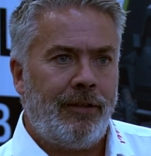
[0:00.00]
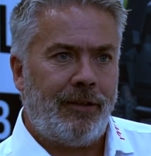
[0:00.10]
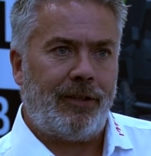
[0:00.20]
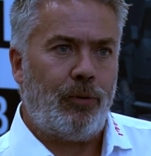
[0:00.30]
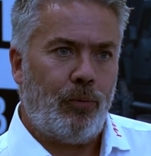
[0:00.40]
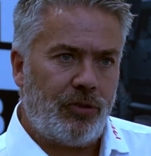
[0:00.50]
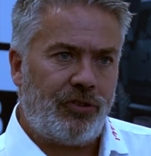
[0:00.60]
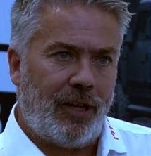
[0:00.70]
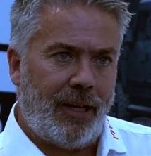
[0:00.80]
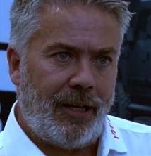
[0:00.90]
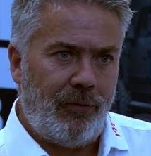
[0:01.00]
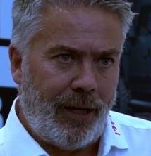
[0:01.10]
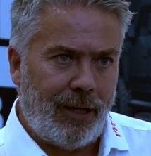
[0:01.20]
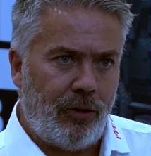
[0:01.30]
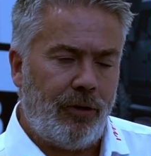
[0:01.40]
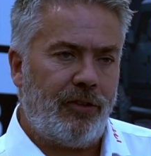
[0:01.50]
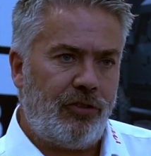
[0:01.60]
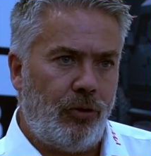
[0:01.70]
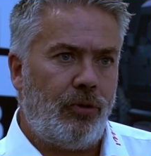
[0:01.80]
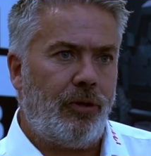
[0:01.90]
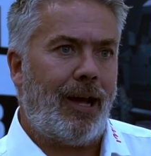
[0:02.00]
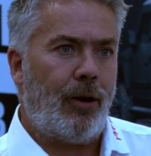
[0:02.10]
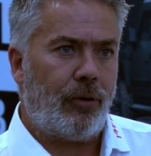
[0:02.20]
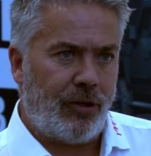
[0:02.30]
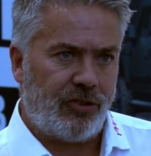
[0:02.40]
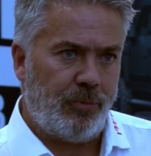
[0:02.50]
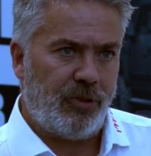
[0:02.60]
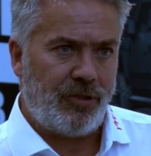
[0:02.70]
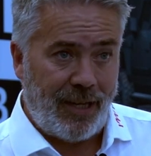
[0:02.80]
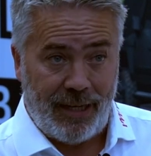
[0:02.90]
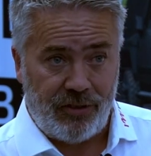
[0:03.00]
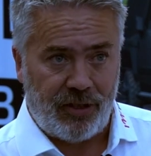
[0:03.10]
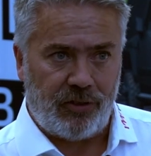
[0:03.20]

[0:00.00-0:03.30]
that there was a vehicle that suited our customers' needs,